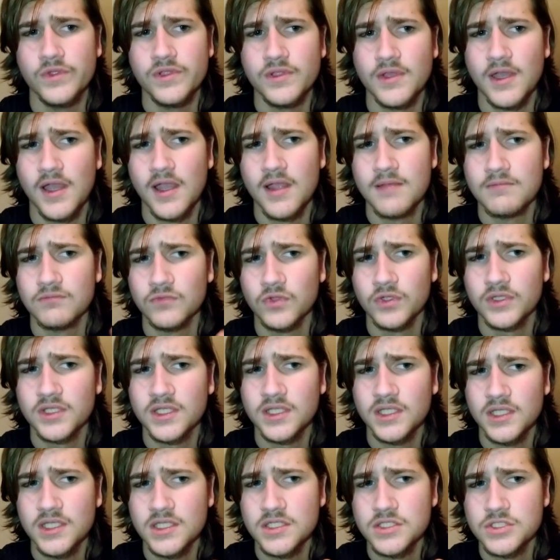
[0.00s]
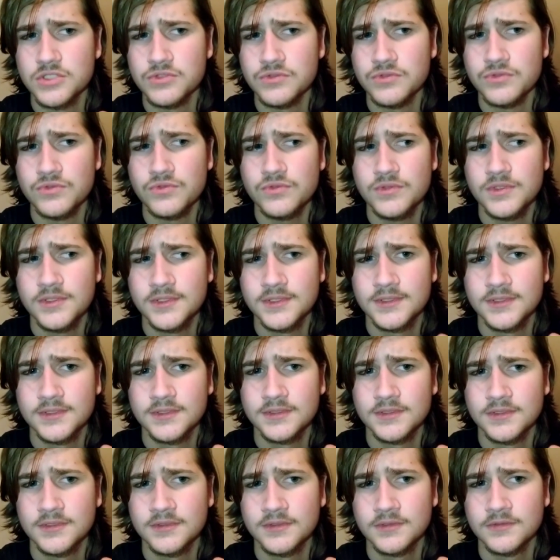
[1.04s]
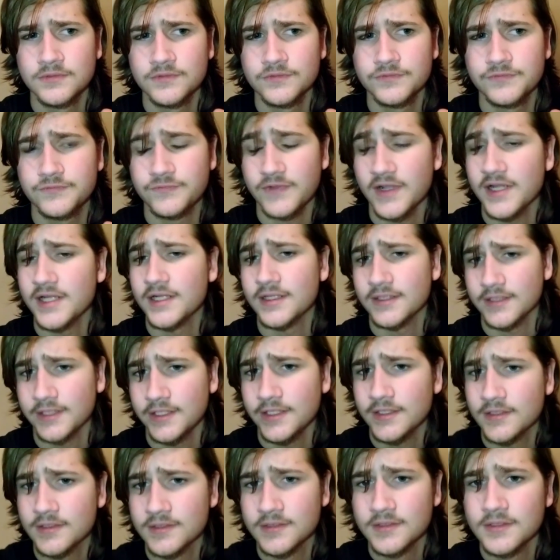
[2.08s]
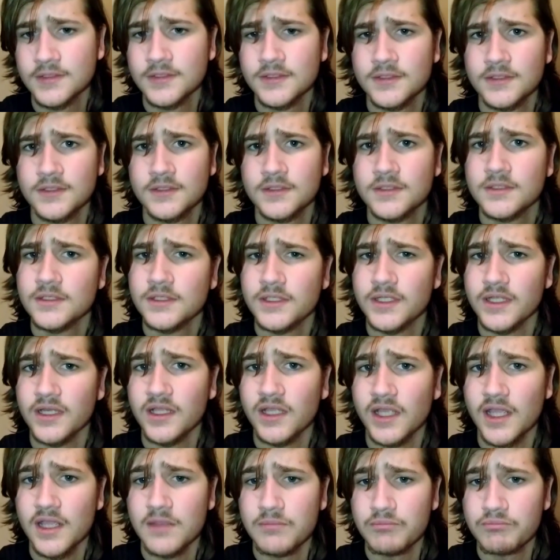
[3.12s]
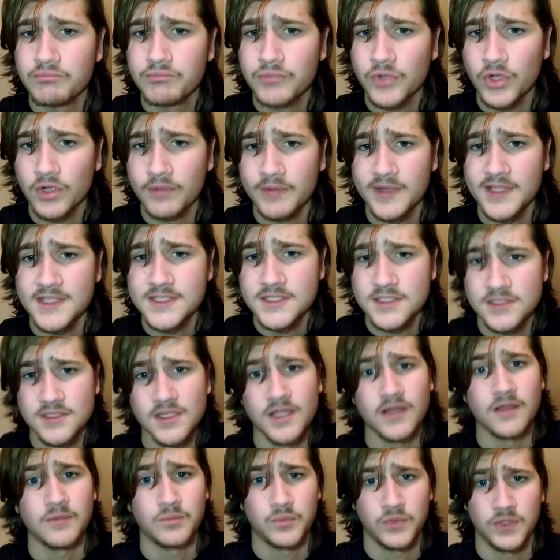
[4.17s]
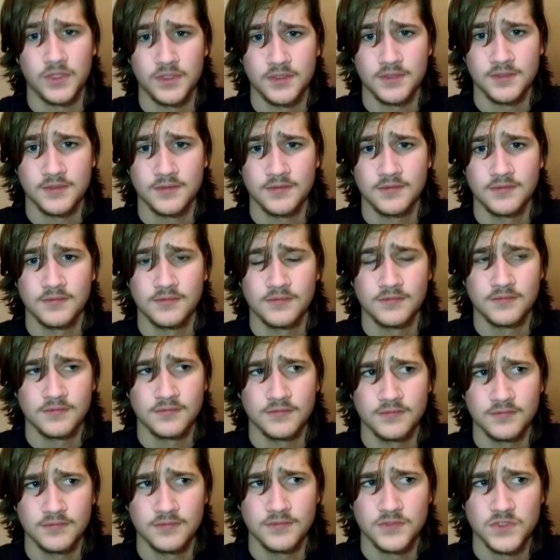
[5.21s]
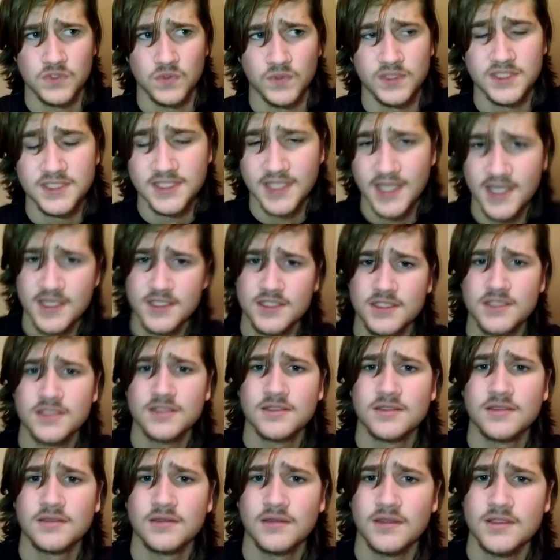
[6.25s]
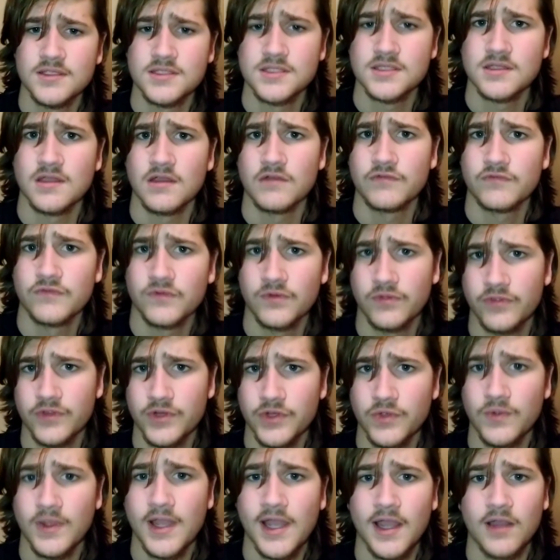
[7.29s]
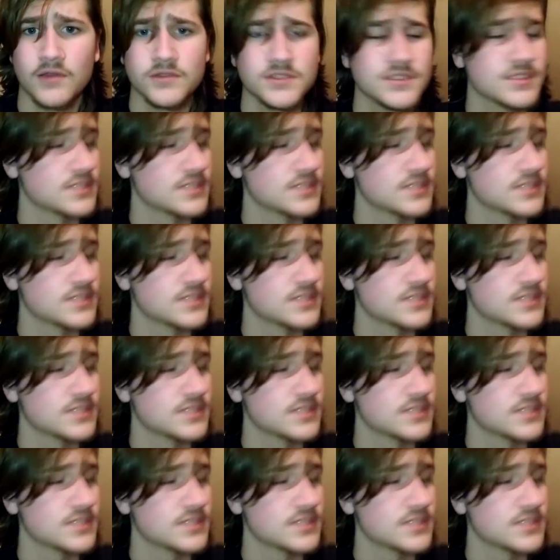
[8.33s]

I'm looking into finally getting a permanent setup. So a desk and stuff for the new house,